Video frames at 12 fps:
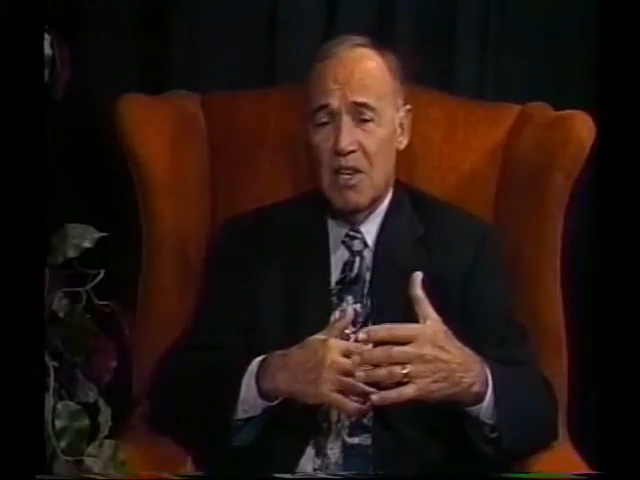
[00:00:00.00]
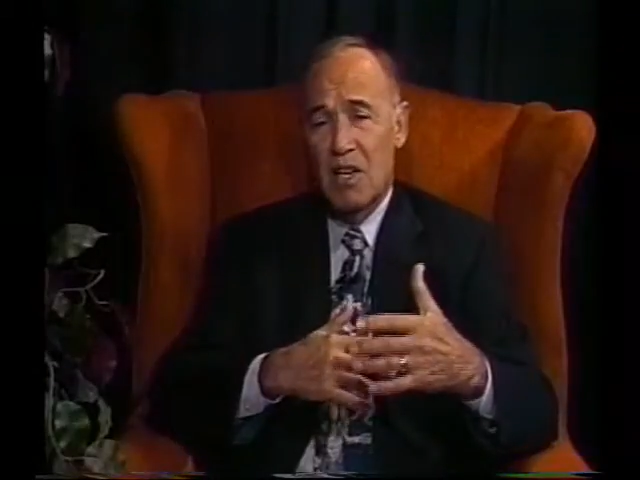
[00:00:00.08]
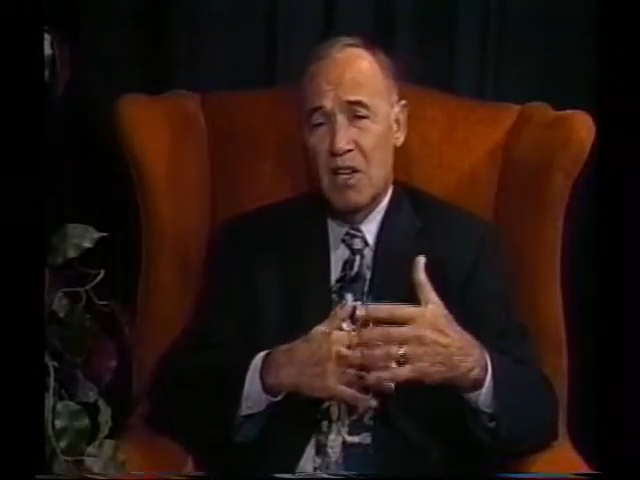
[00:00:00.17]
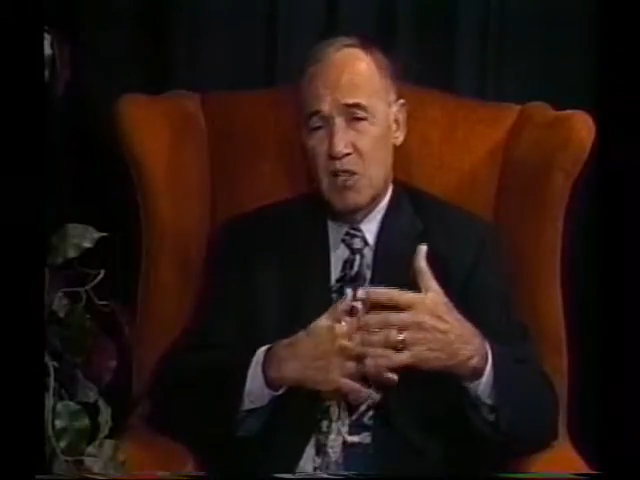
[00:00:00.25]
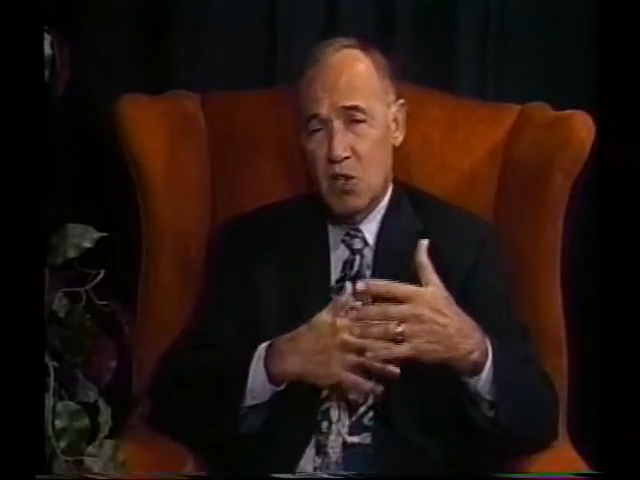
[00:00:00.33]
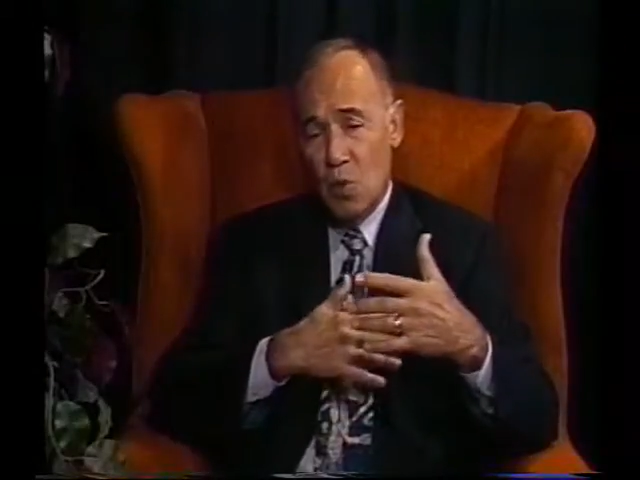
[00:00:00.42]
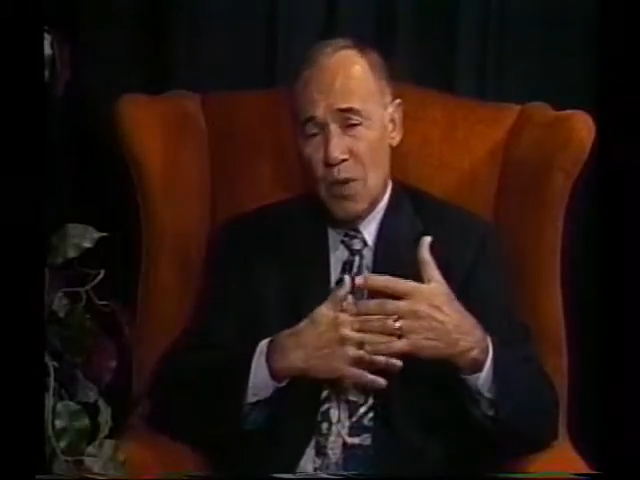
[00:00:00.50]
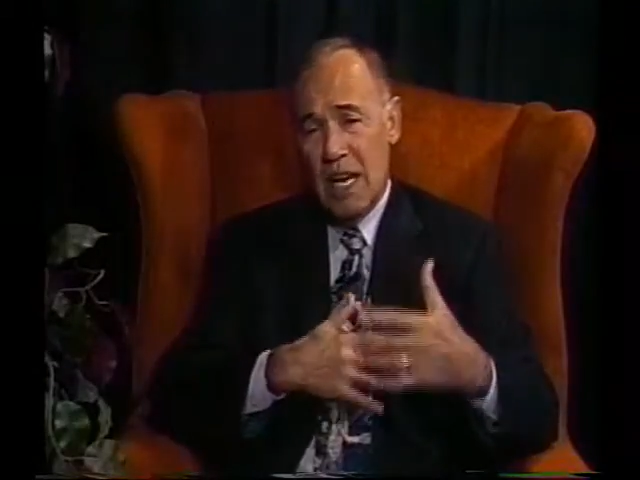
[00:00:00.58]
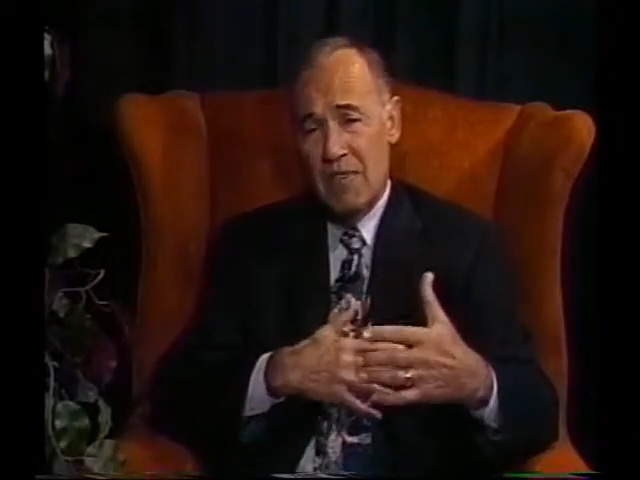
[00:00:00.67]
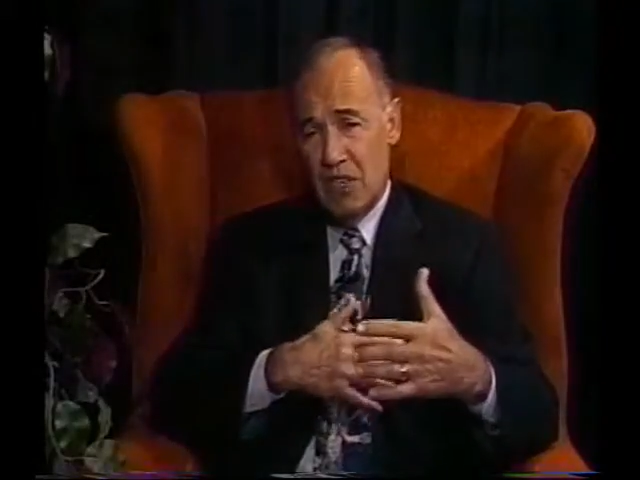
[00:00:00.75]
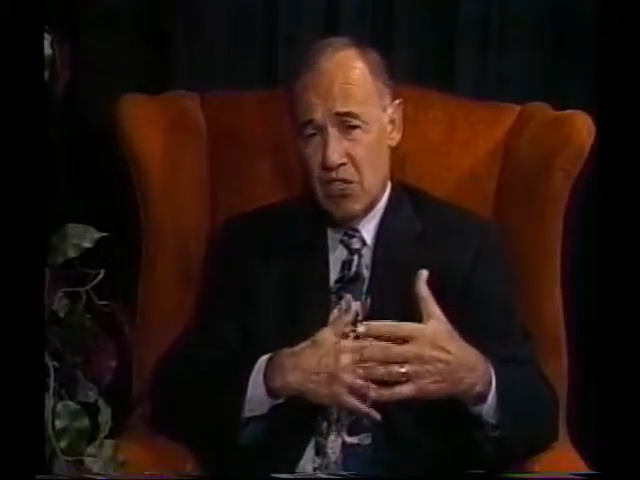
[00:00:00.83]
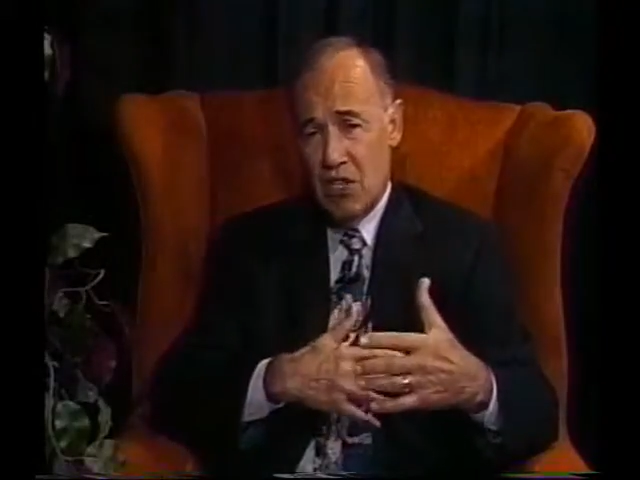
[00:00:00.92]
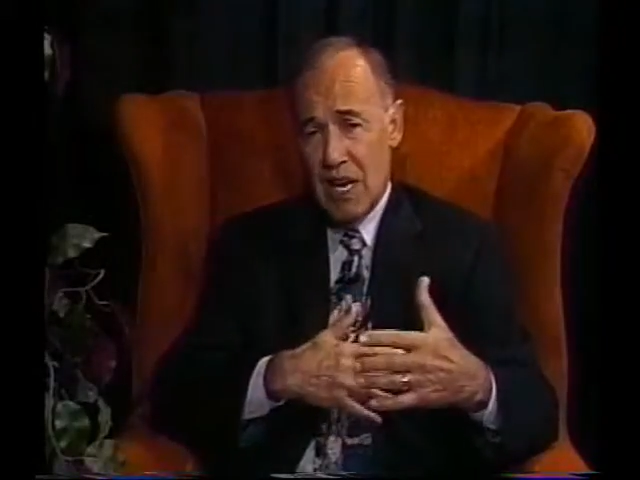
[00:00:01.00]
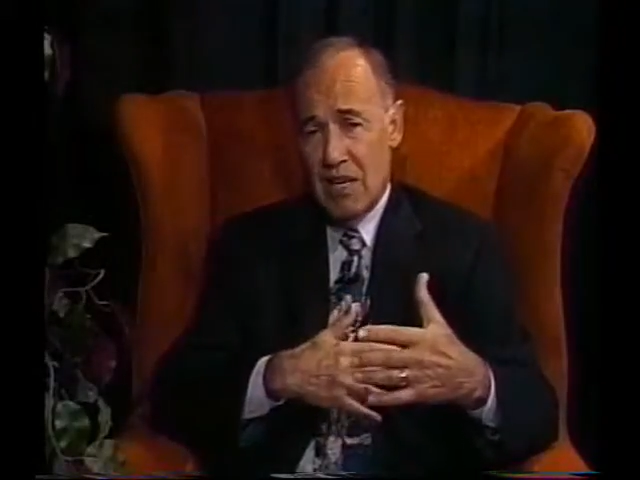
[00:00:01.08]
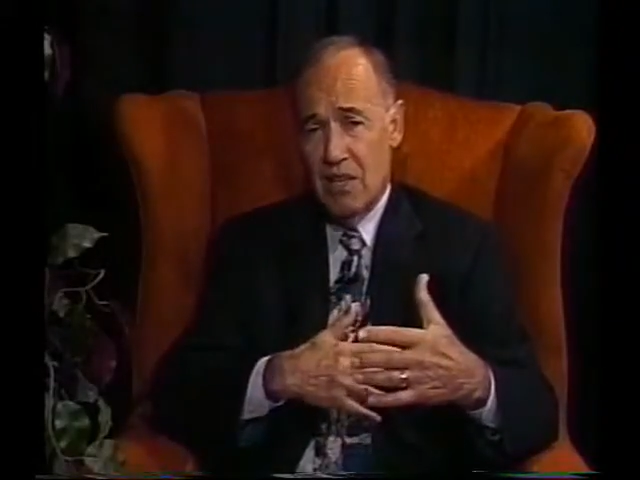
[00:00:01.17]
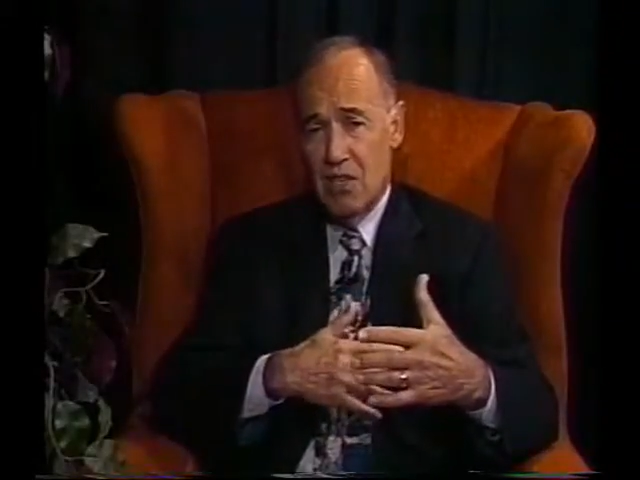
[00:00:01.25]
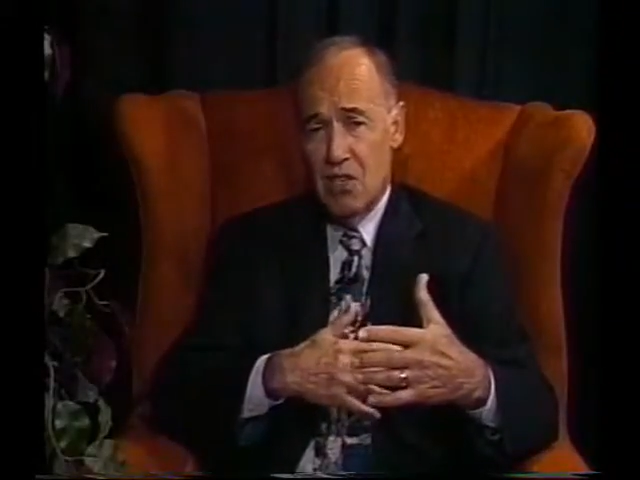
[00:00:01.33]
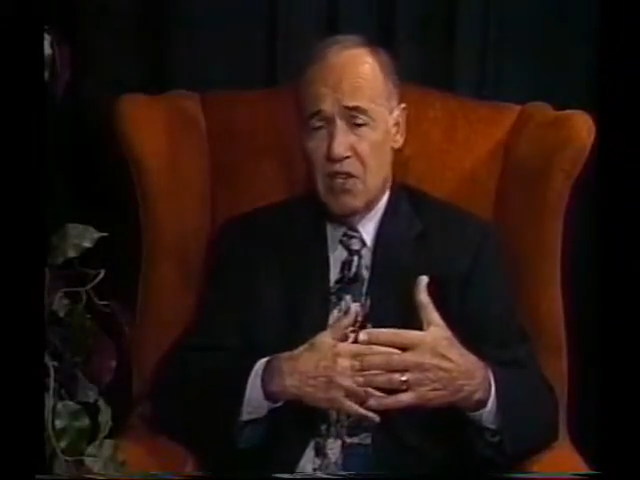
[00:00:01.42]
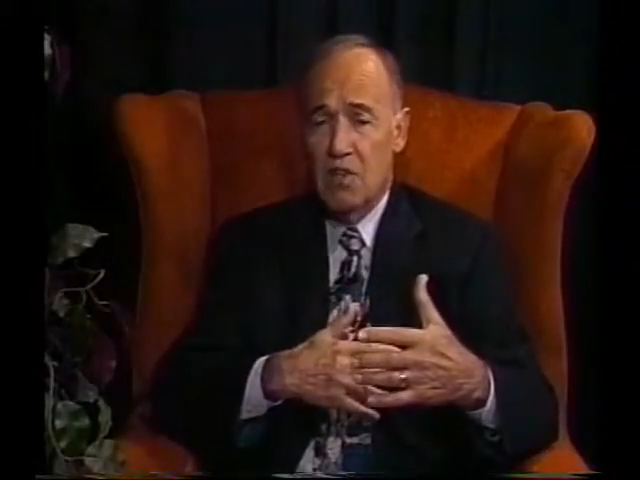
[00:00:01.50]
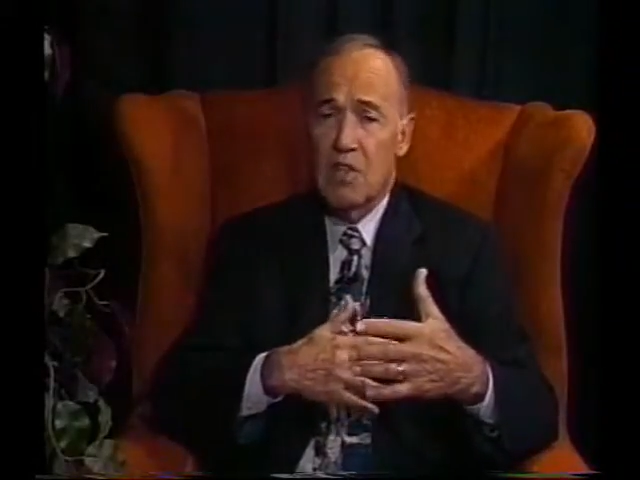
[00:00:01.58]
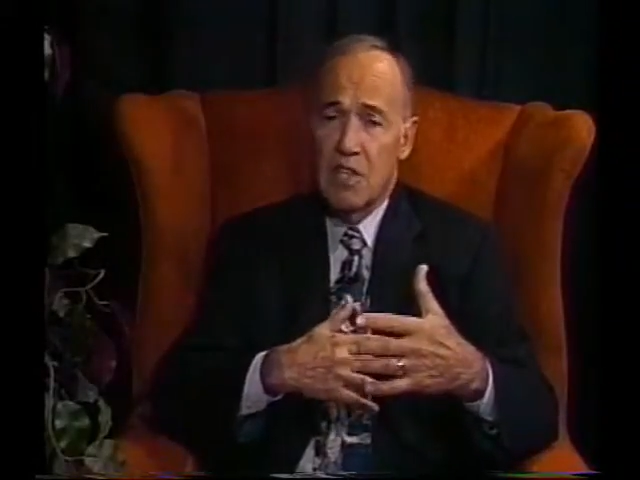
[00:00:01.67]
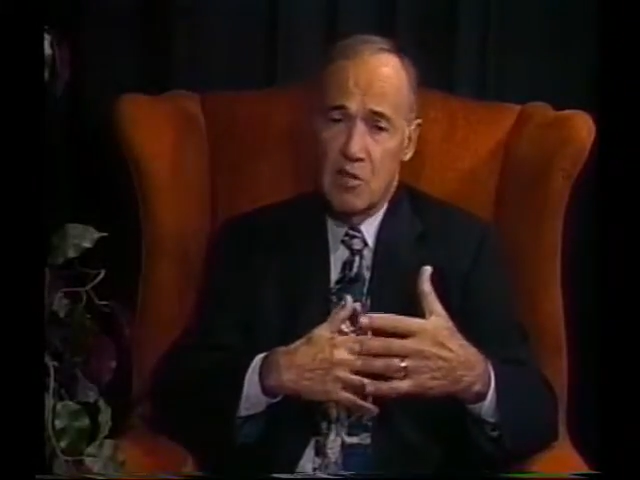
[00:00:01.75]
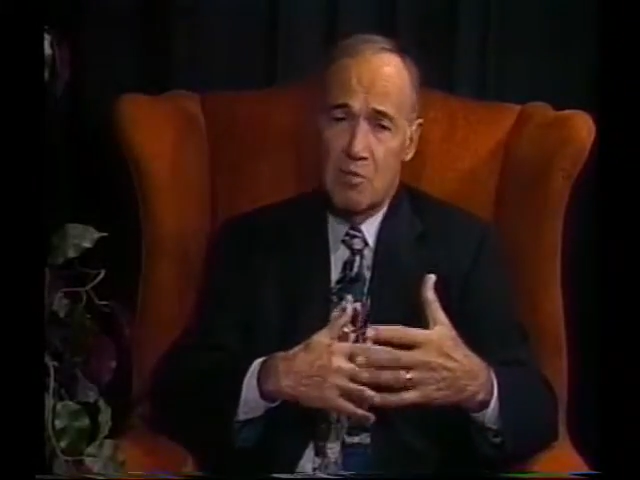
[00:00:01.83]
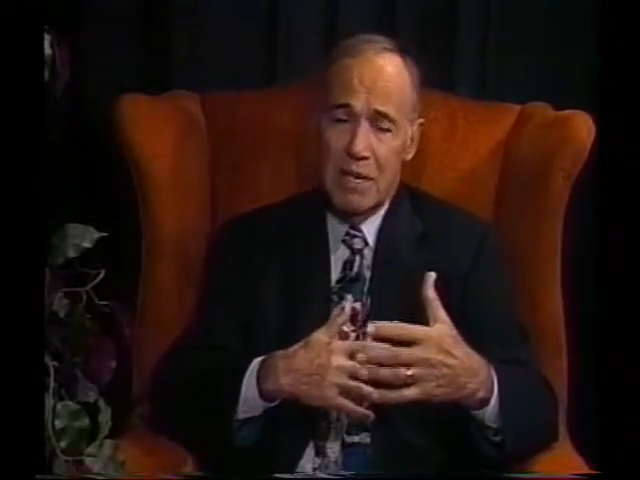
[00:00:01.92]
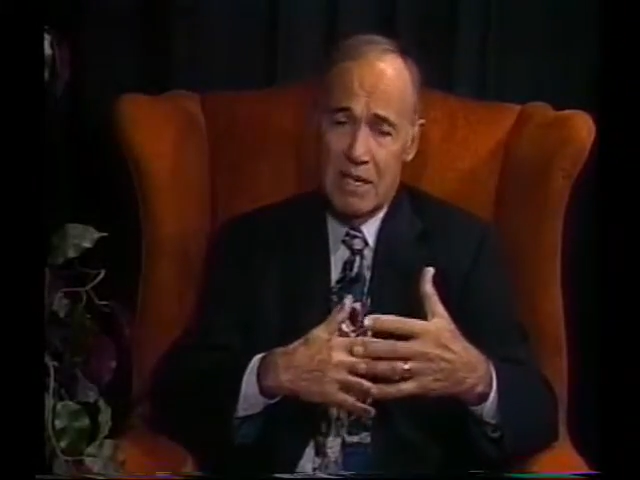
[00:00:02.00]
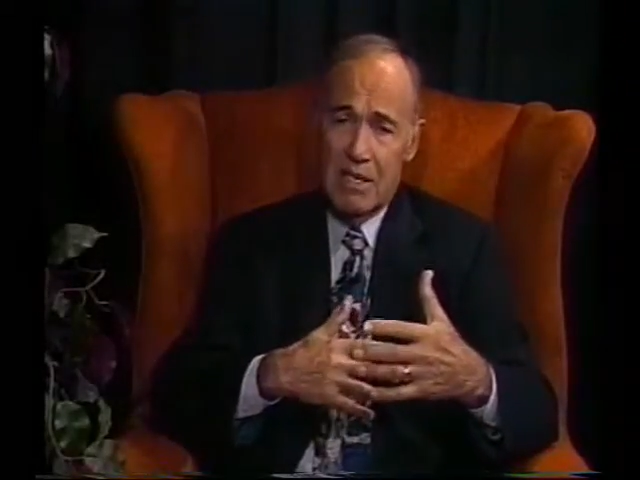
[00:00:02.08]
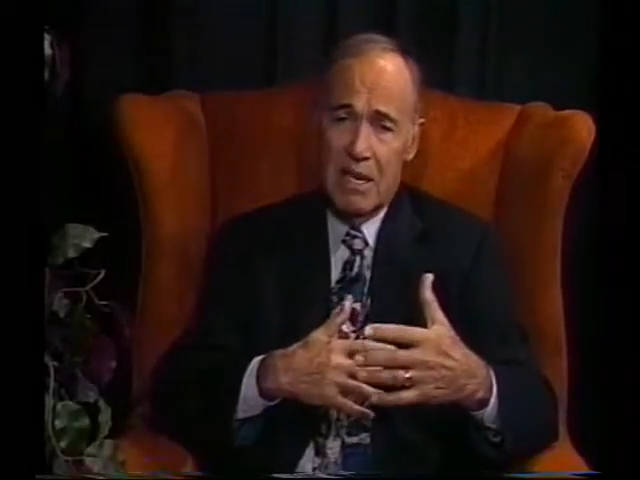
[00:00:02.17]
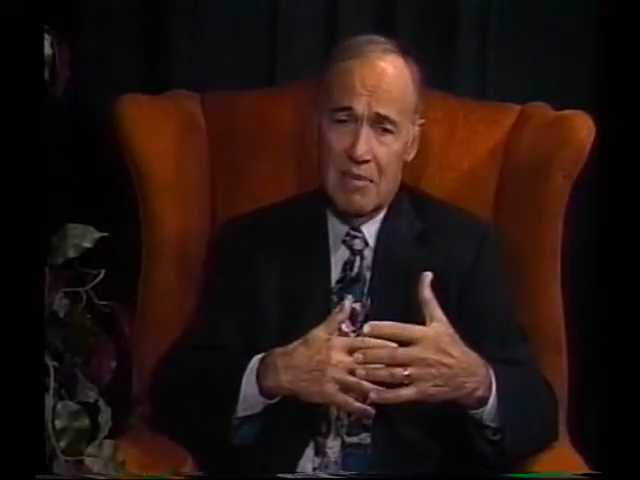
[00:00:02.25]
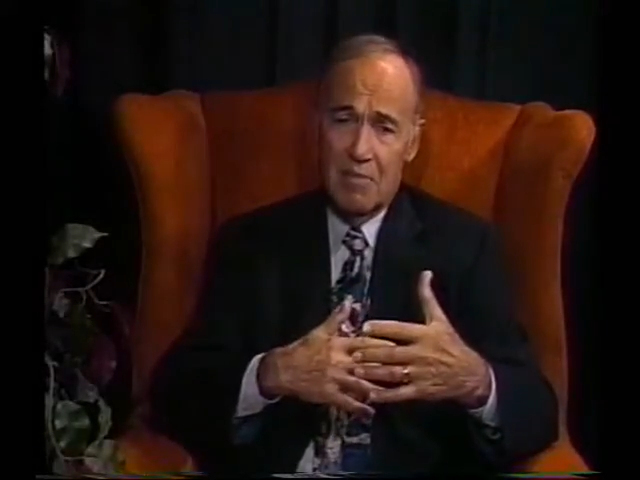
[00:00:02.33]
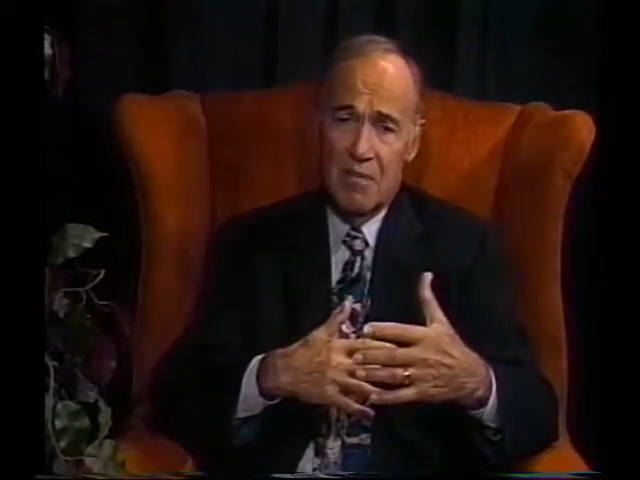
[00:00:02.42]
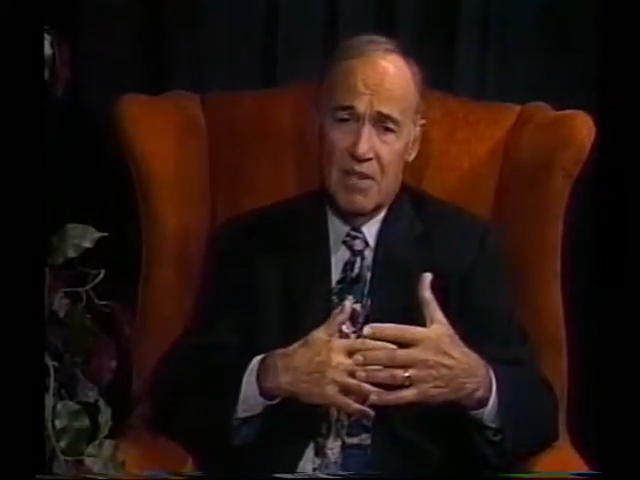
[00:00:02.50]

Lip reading: So we have a challenge here that's big time.